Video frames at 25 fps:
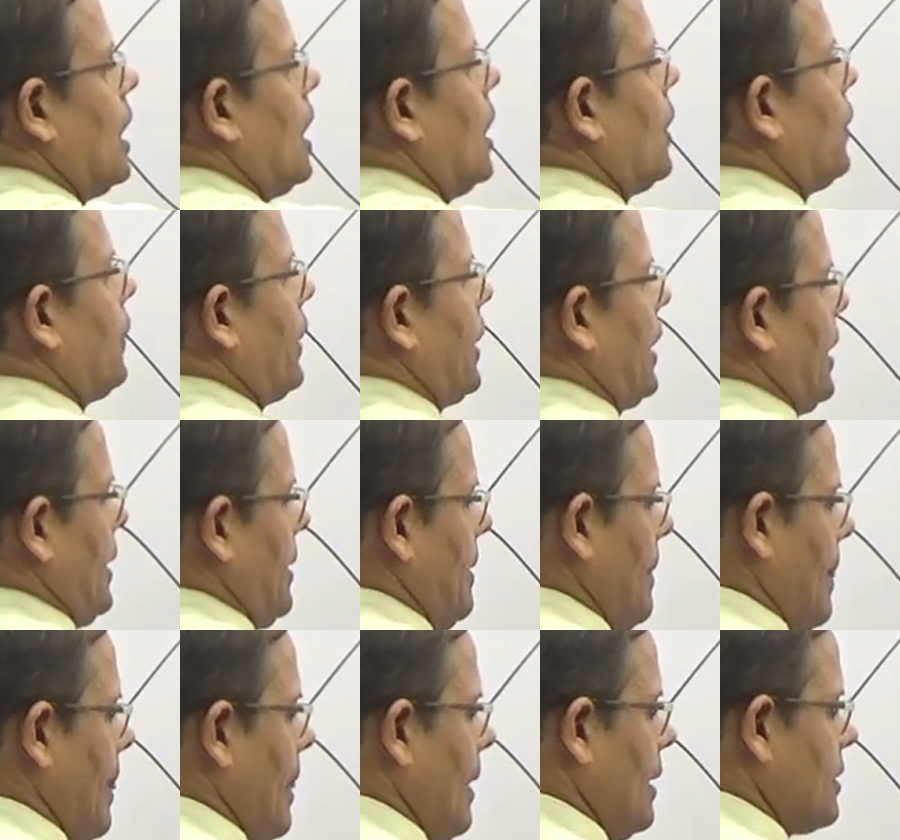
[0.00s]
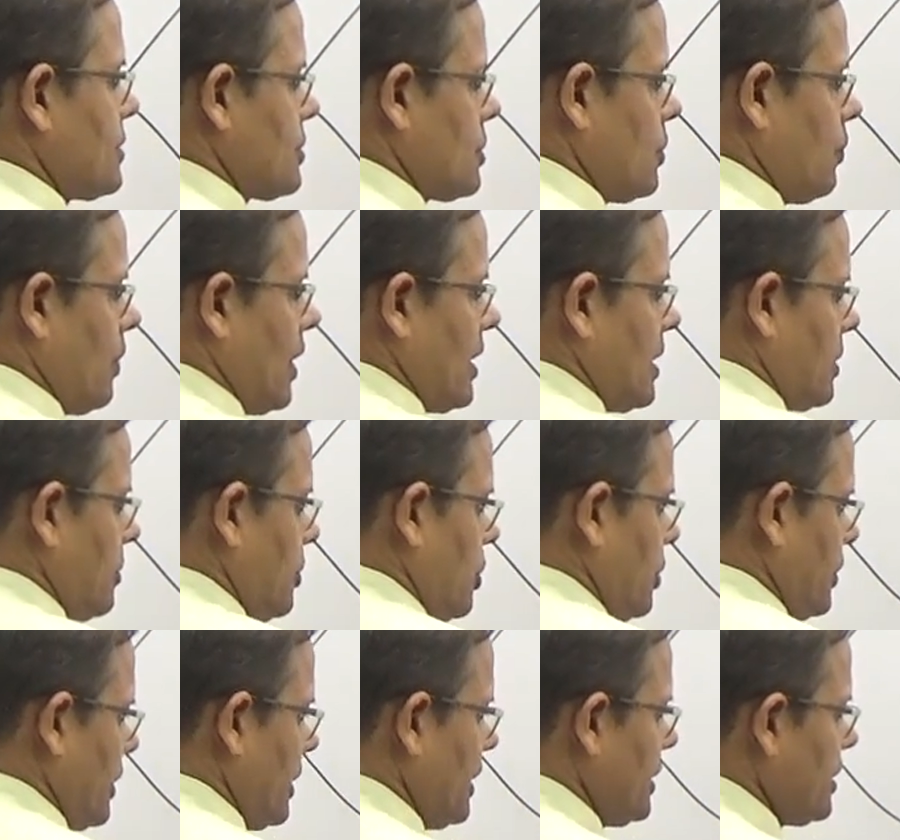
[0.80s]
Okay. So, what
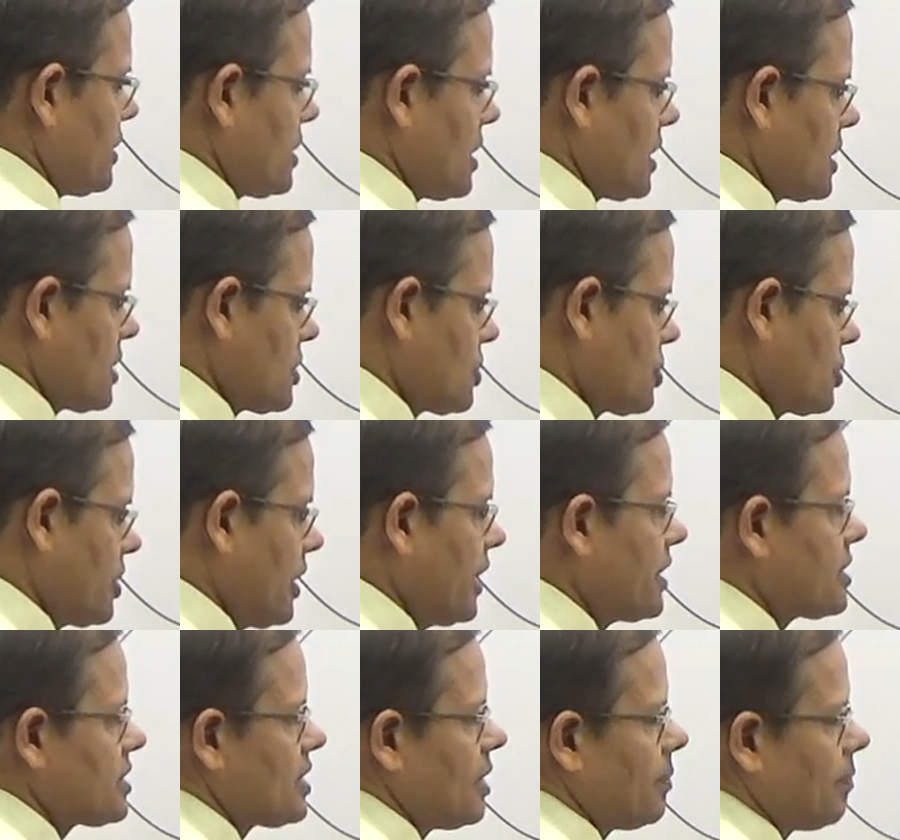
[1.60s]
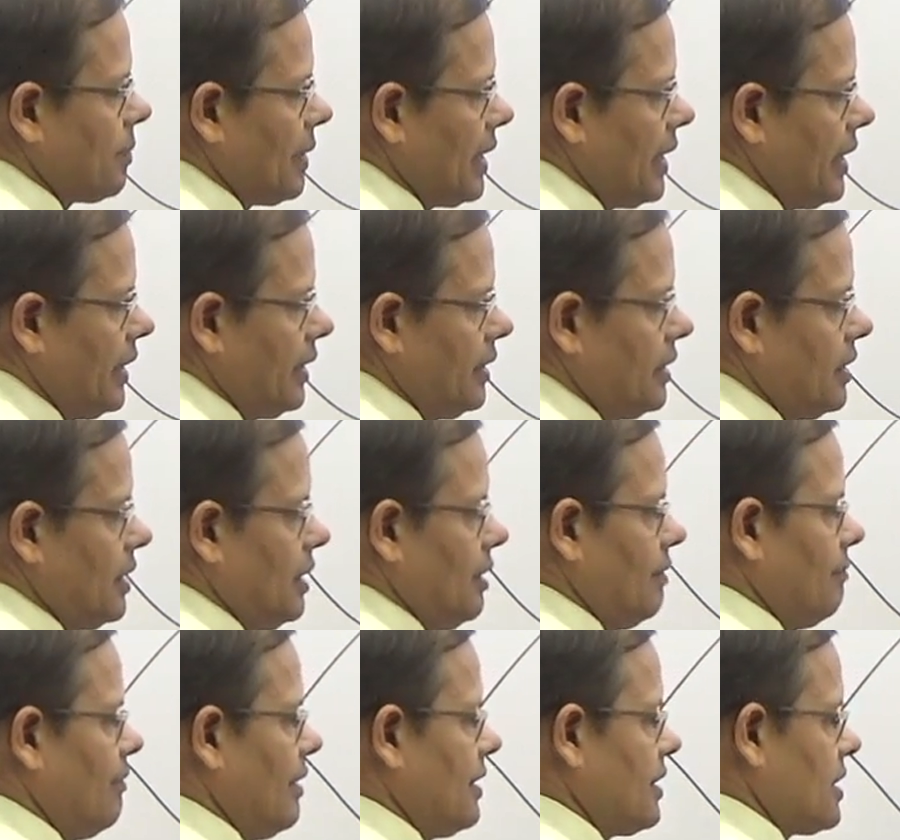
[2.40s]
about interstate supply?
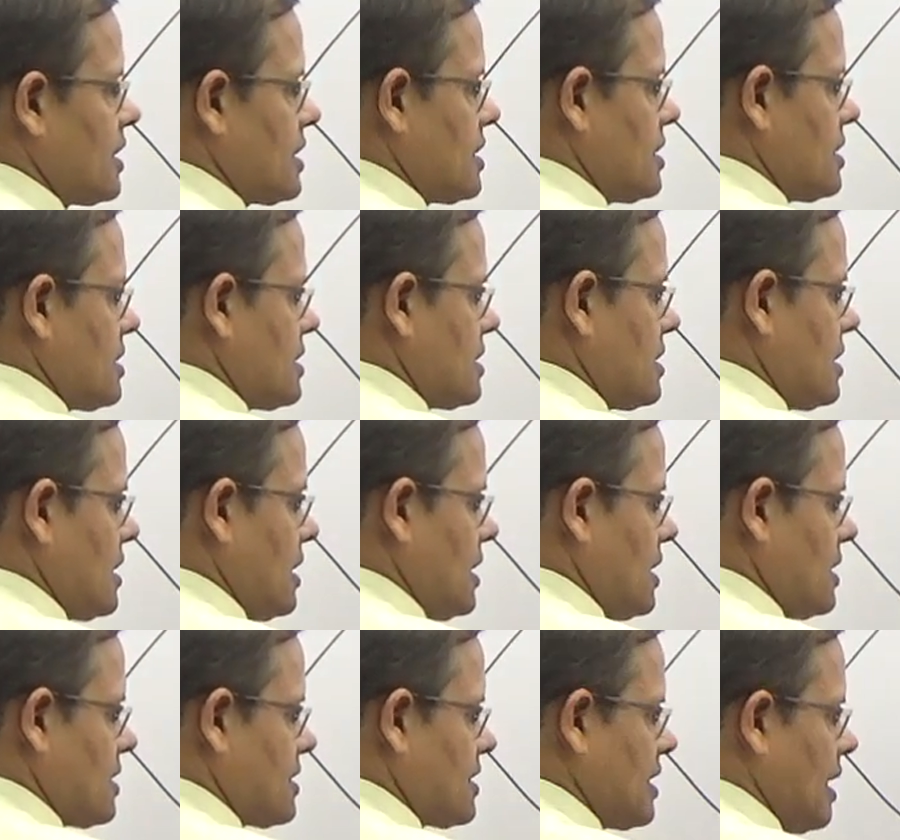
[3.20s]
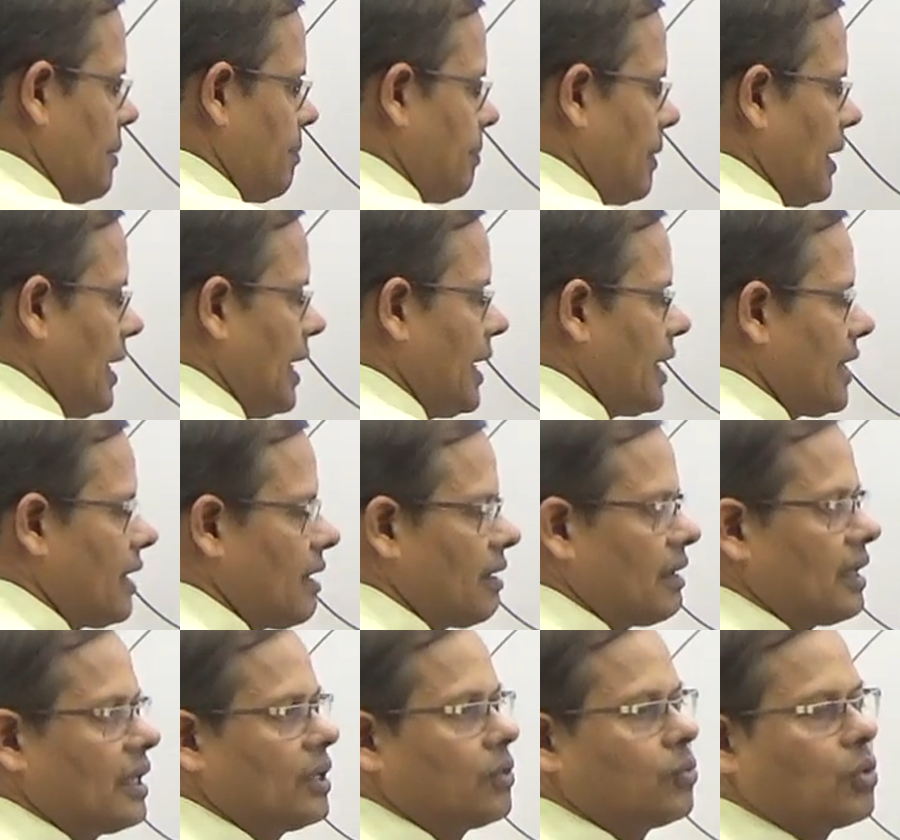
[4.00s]
When the
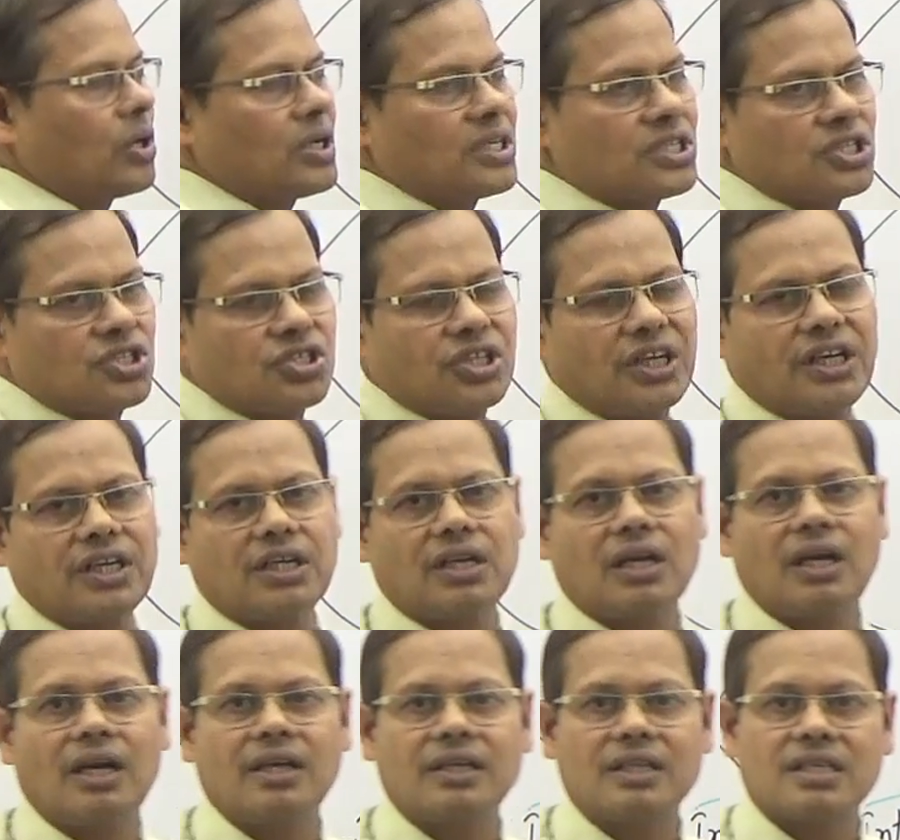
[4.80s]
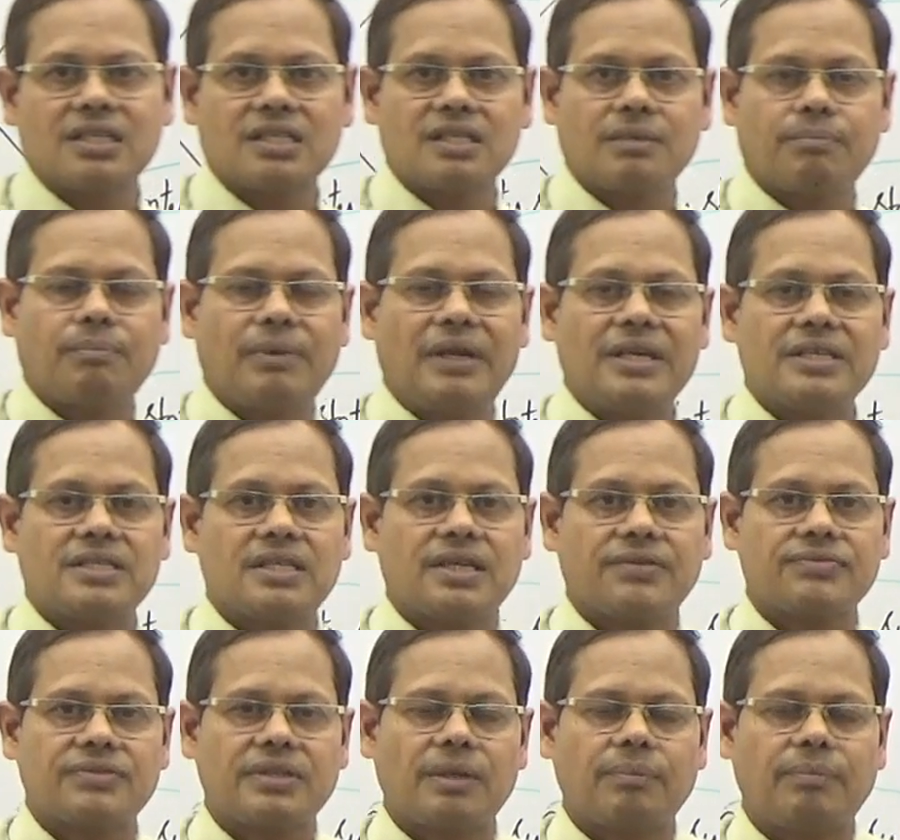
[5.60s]
supplier in one state and the place
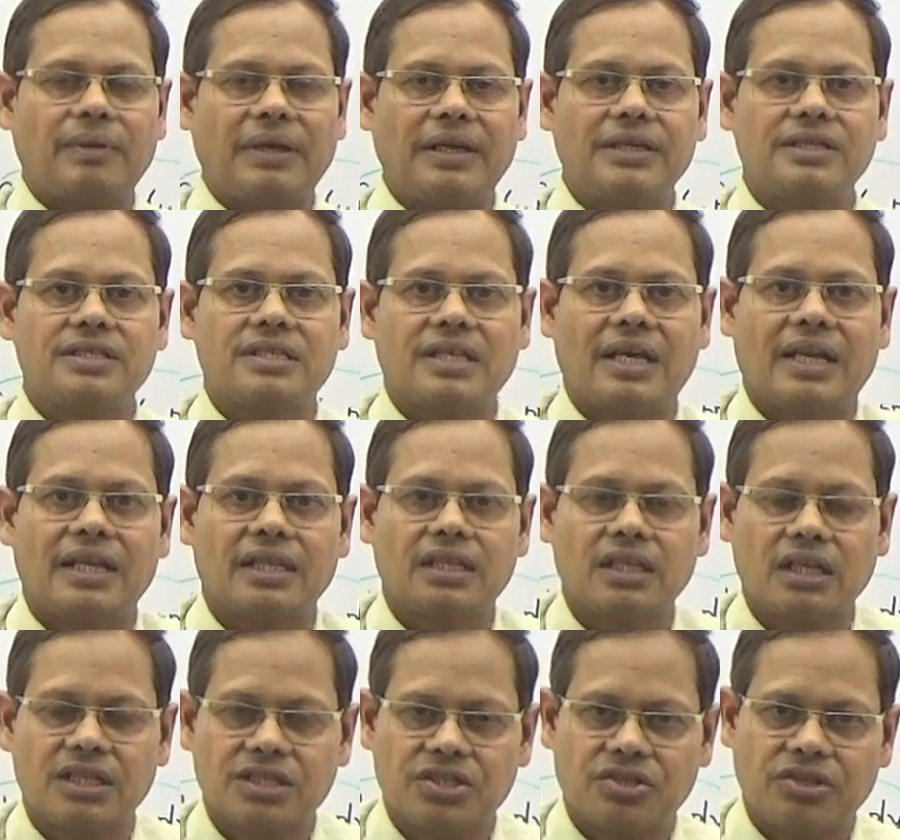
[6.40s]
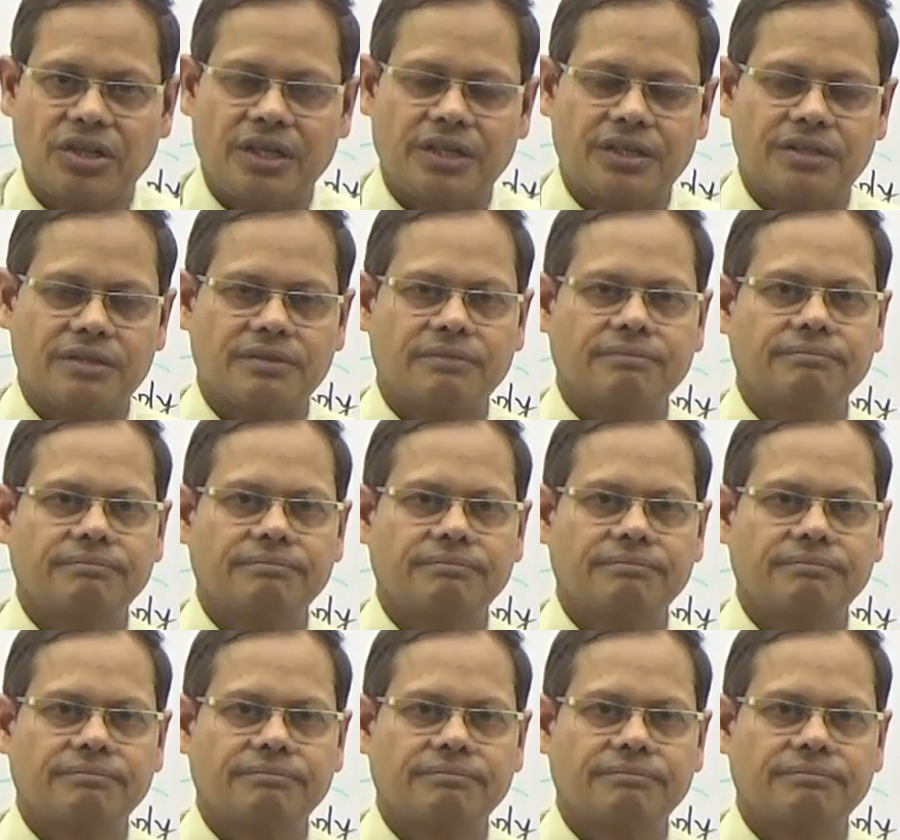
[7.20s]
of supply is another state.